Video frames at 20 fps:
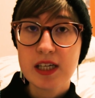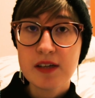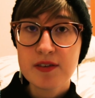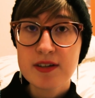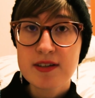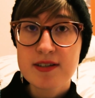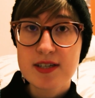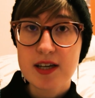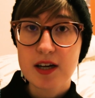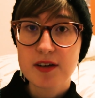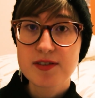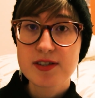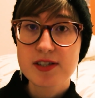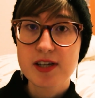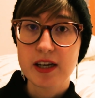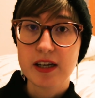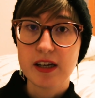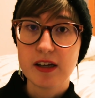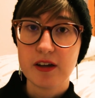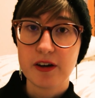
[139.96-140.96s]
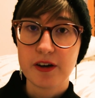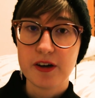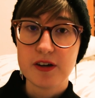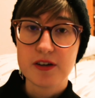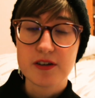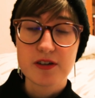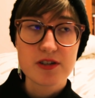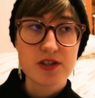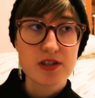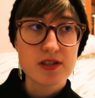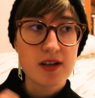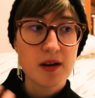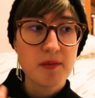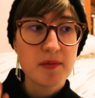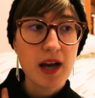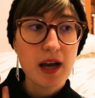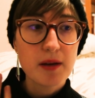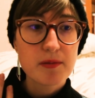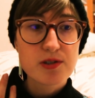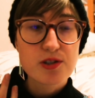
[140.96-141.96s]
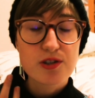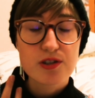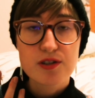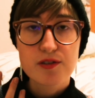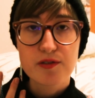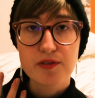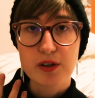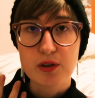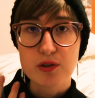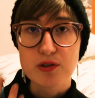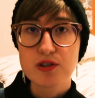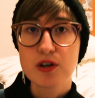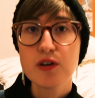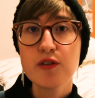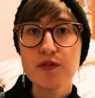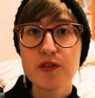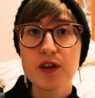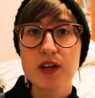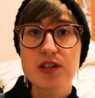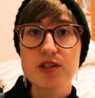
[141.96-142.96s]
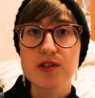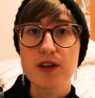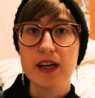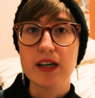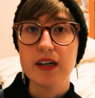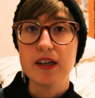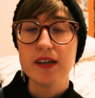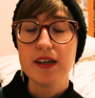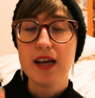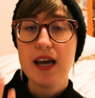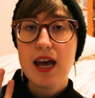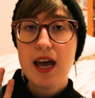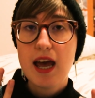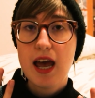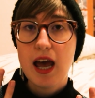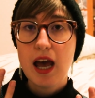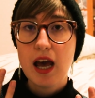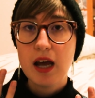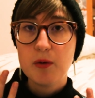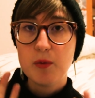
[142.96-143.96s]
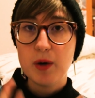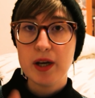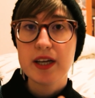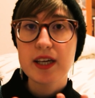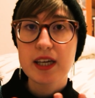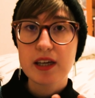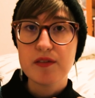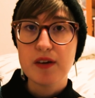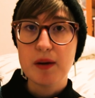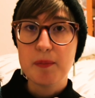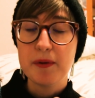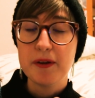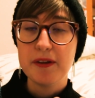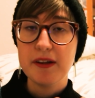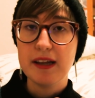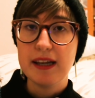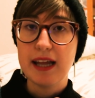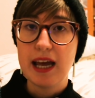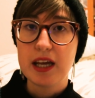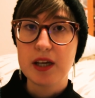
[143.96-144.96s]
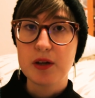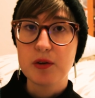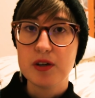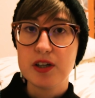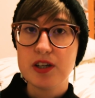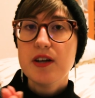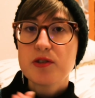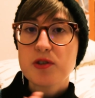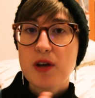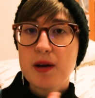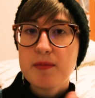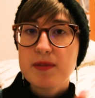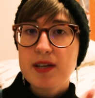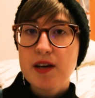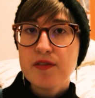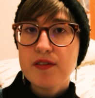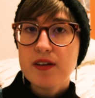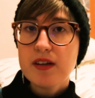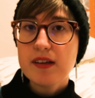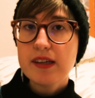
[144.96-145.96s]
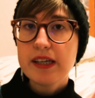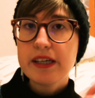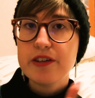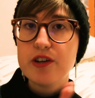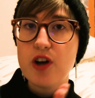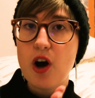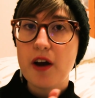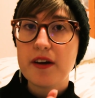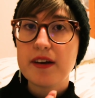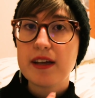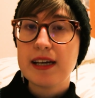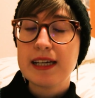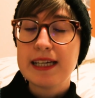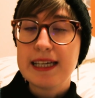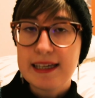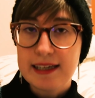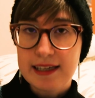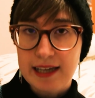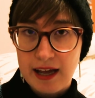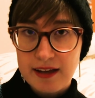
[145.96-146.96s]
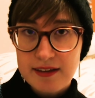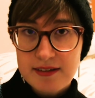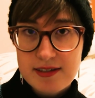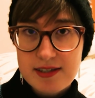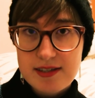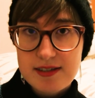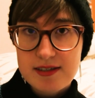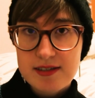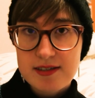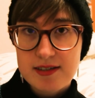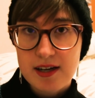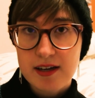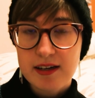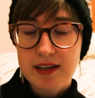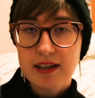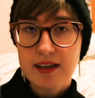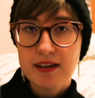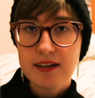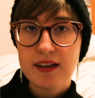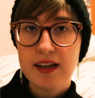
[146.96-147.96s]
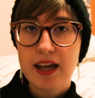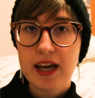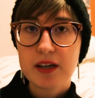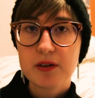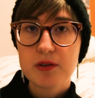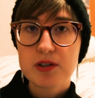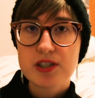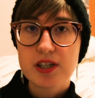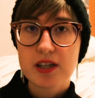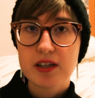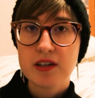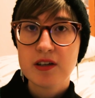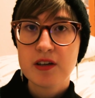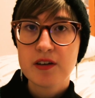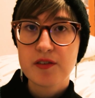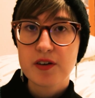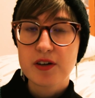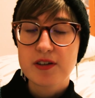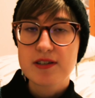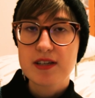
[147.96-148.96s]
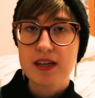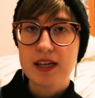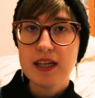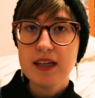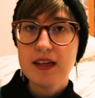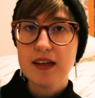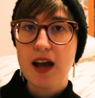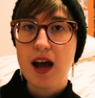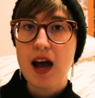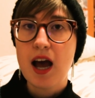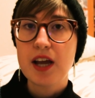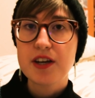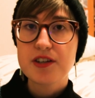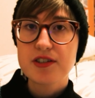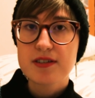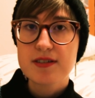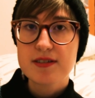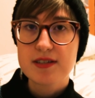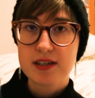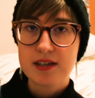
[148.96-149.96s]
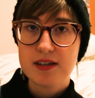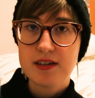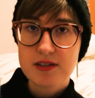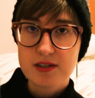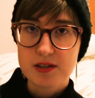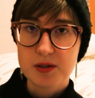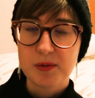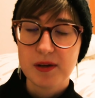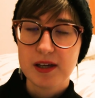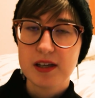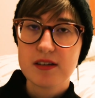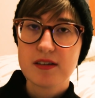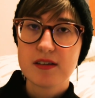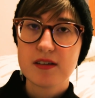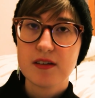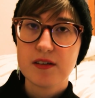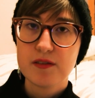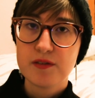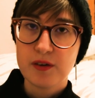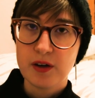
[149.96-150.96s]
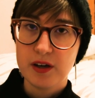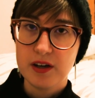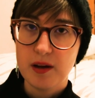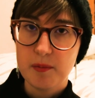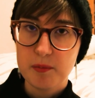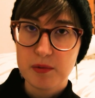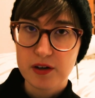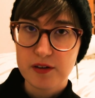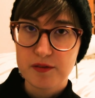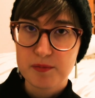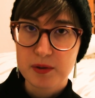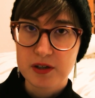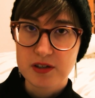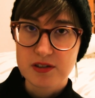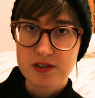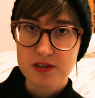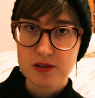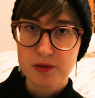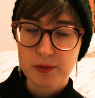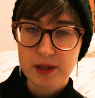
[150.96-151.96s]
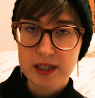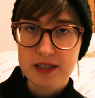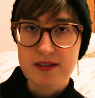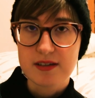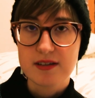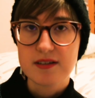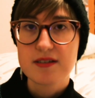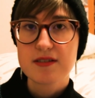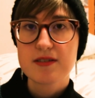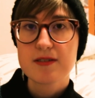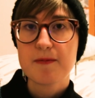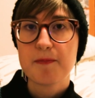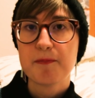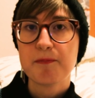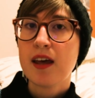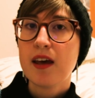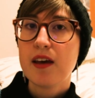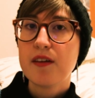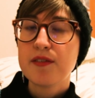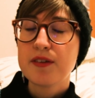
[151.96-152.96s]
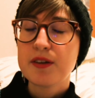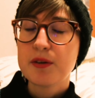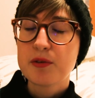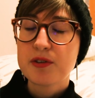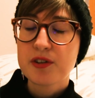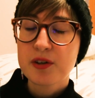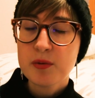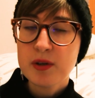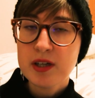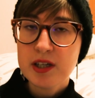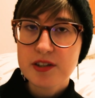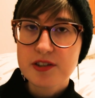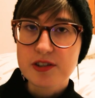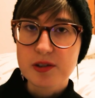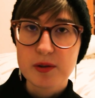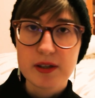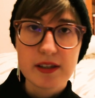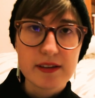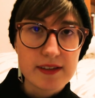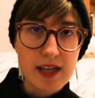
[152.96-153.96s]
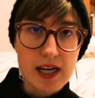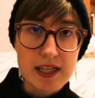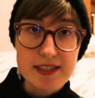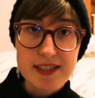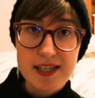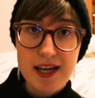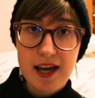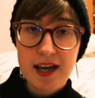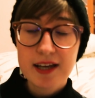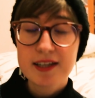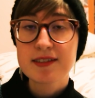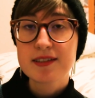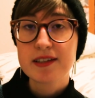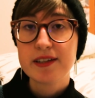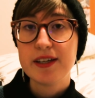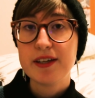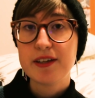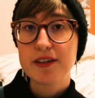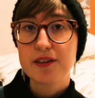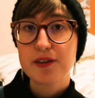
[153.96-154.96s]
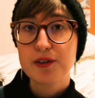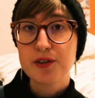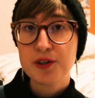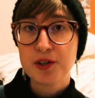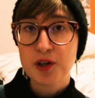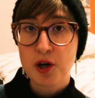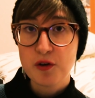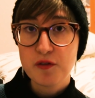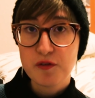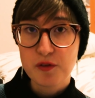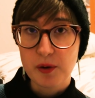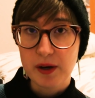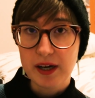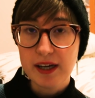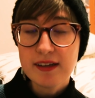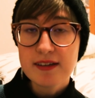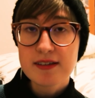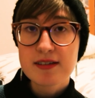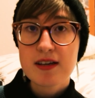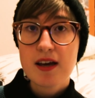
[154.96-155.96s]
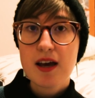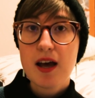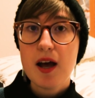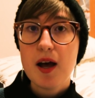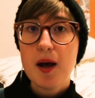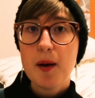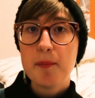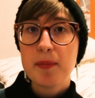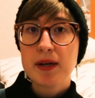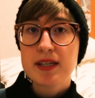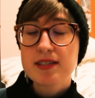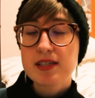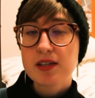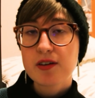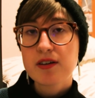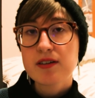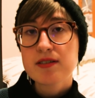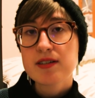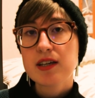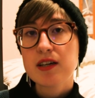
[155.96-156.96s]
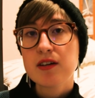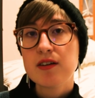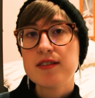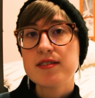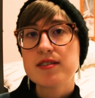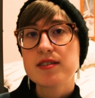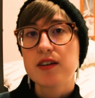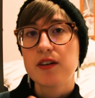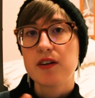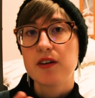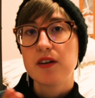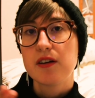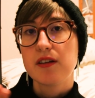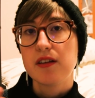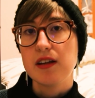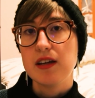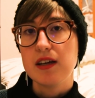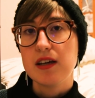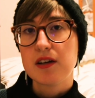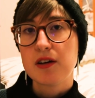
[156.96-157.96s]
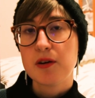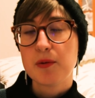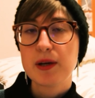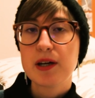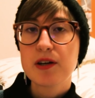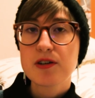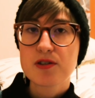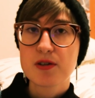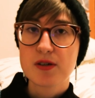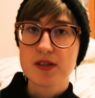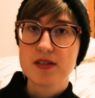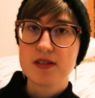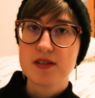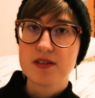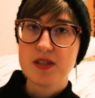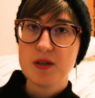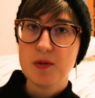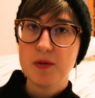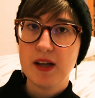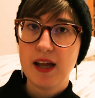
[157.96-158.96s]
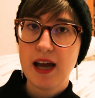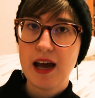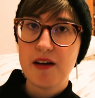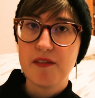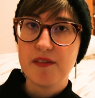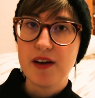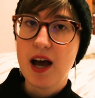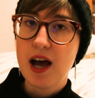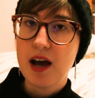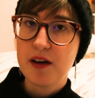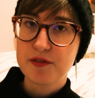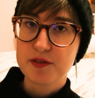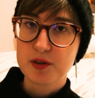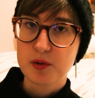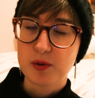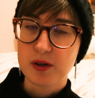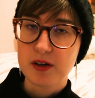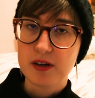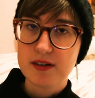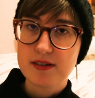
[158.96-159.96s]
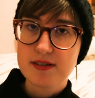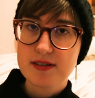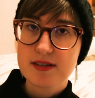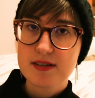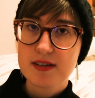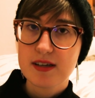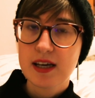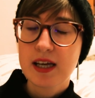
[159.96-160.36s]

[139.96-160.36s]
Even self-study learners sometimes just feel so frustrated and want to give up on the language. So I'm definitely not against studying a language at university. I just didn't do it for a number of personal reasons. If you do want to do it, that's excellent, go for it. But seriously consider the career choices you will have afterwards.